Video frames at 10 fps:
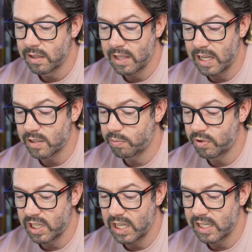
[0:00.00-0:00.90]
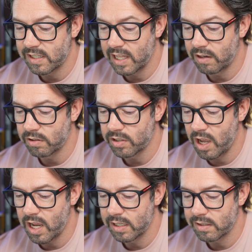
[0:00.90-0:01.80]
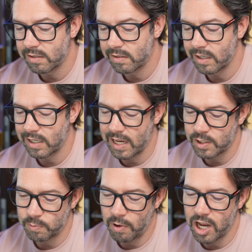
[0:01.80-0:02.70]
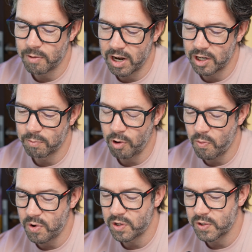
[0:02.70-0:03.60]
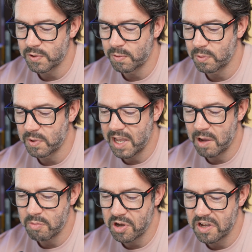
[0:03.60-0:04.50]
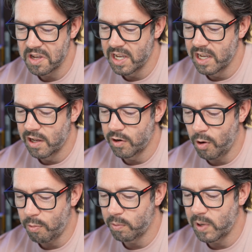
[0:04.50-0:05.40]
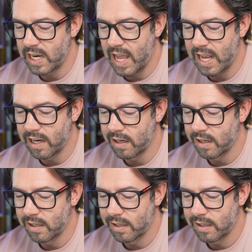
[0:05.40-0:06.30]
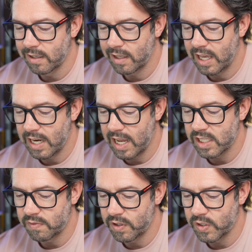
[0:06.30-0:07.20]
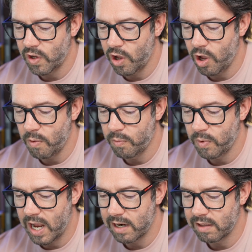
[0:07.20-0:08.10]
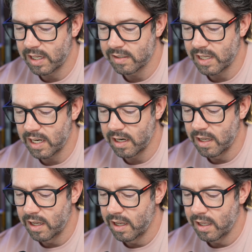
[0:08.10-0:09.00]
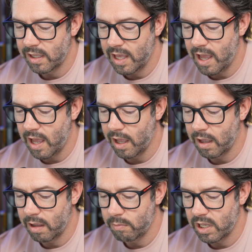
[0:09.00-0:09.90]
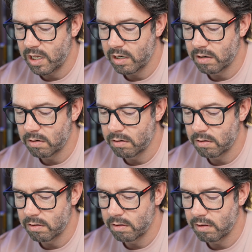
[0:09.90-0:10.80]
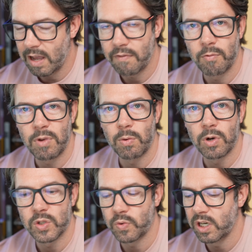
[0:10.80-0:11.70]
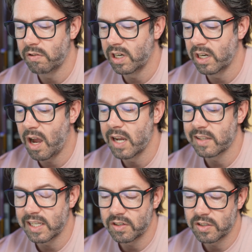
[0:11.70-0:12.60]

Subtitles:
That's pretty easy. That looks nice. Okay, the Spider-Man at the bottom, we could do something with that, but not a problem. And then key dates for the term, add things in. Yeah, I mean, that for me works really, really nicely.